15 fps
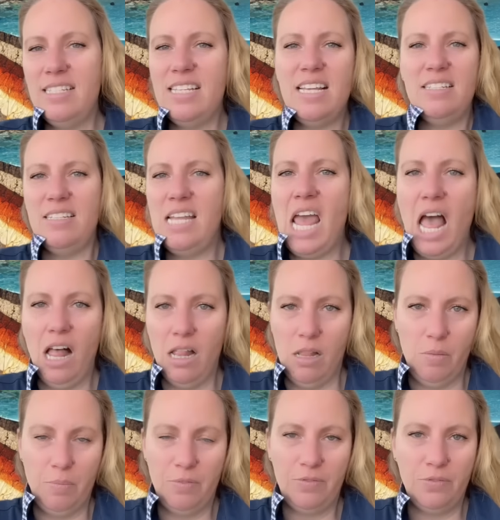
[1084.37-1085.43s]
doesn't
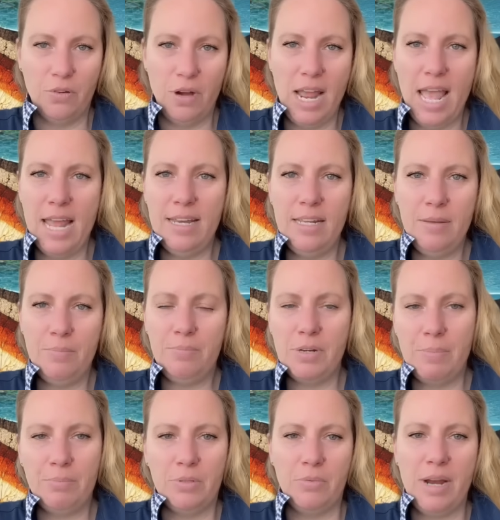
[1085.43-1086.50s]
help for any
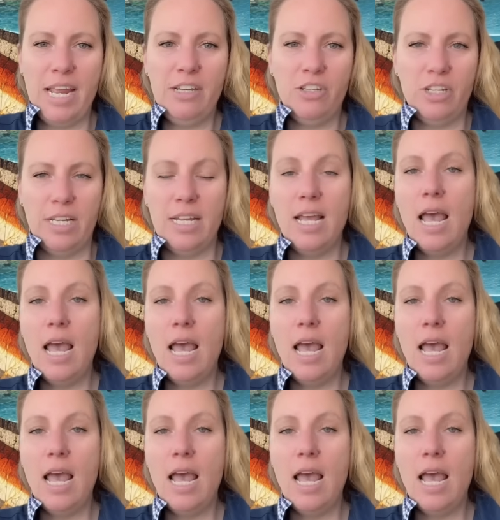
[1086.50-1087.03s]
preparation